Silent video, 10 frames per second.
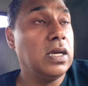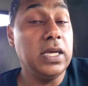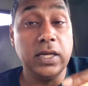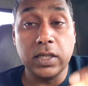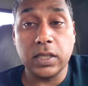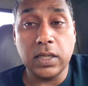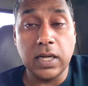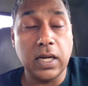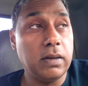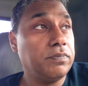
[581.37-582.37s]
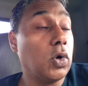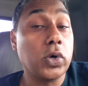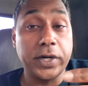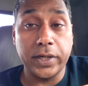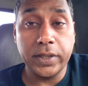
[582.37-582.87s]
in, uh,
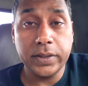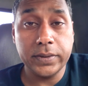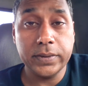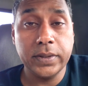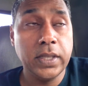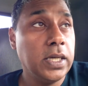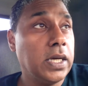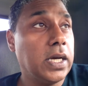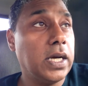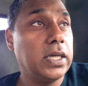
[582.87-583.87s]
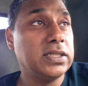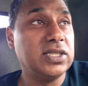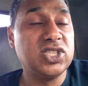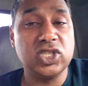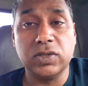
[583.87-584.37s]
occur uh, the
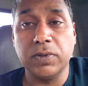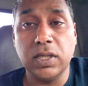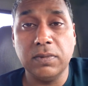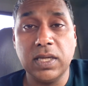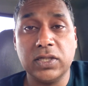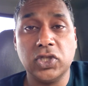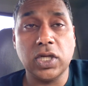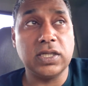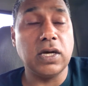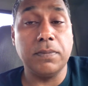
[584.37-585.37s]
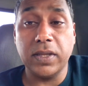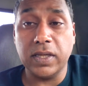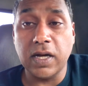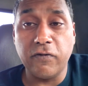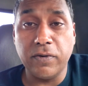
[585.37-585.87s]
system can get shut down by the
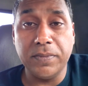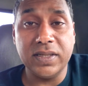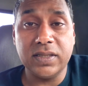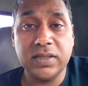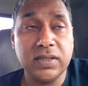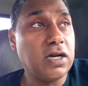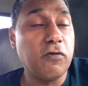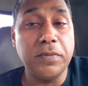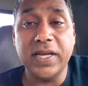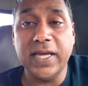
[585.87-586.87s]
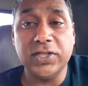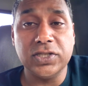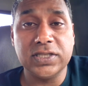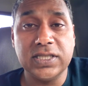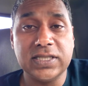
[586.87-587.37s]
government government
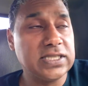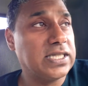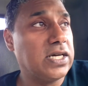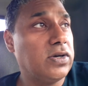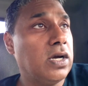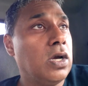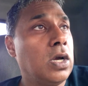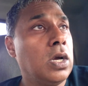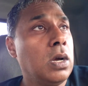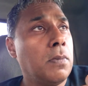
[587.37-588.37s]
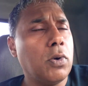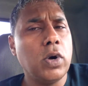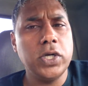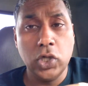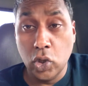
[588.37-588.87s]
agencies etc but
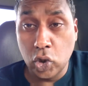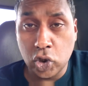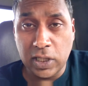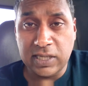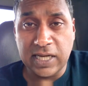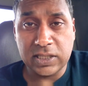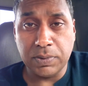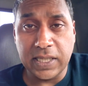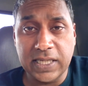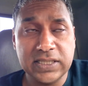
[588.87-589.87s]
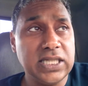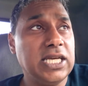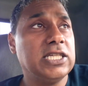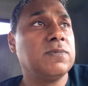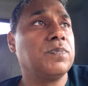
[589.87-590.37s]
what usually takes place
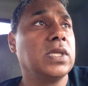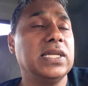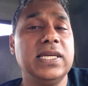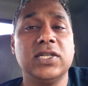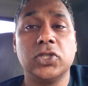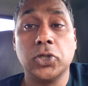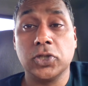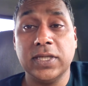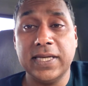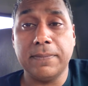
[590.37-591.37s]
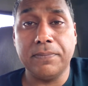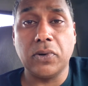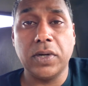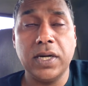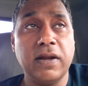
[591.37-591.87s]
is the leaders usually get
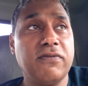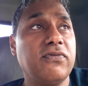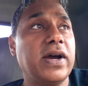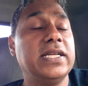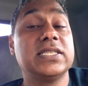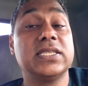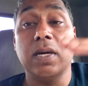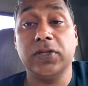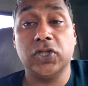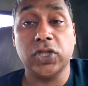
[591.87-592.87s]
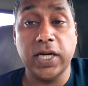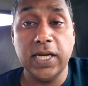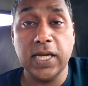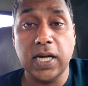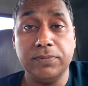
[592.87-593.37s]
bored and find other
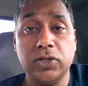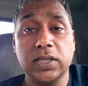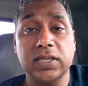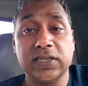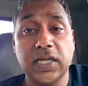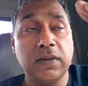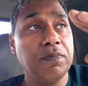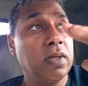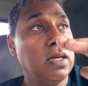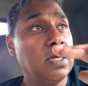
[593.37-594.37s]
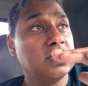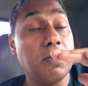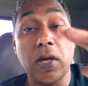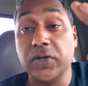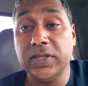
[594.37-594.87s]
shiny object to start
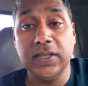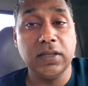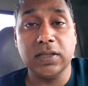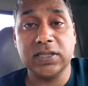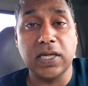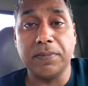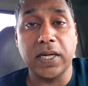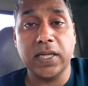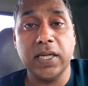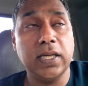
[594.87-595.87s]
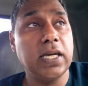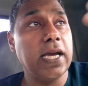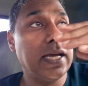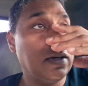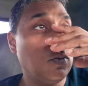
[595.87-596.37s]
some other deal to start marketing
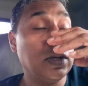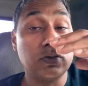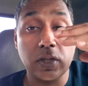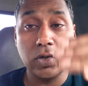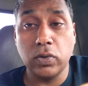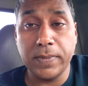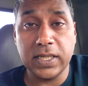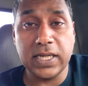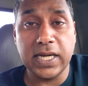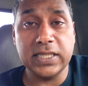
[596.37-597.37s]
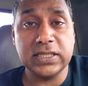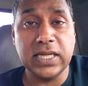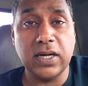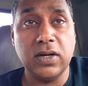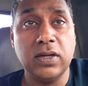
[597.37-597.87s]
and once recruitment dies
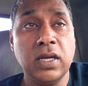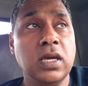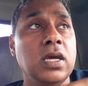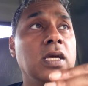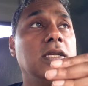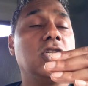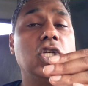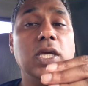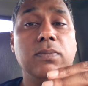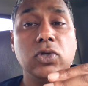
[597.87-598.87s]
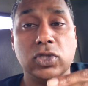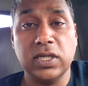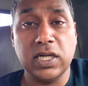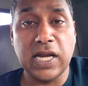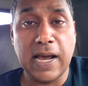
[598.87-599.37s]
down the scheme usually
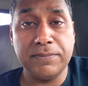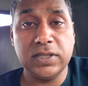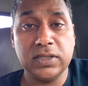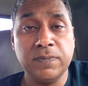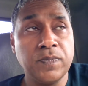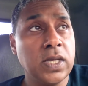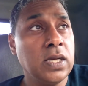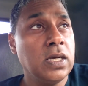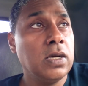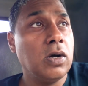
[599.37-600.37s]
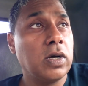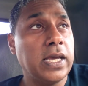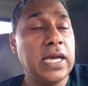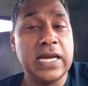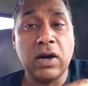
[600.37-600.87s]
collapses
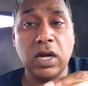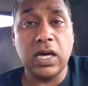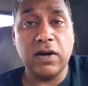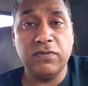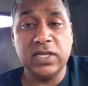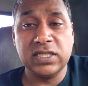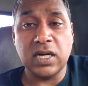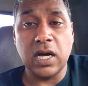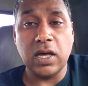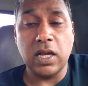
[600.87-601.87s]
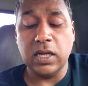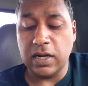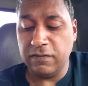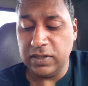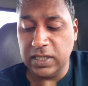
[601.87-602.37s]
Okay, and now a lot of these uh, a lot
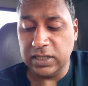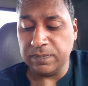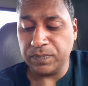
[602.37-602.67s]
of these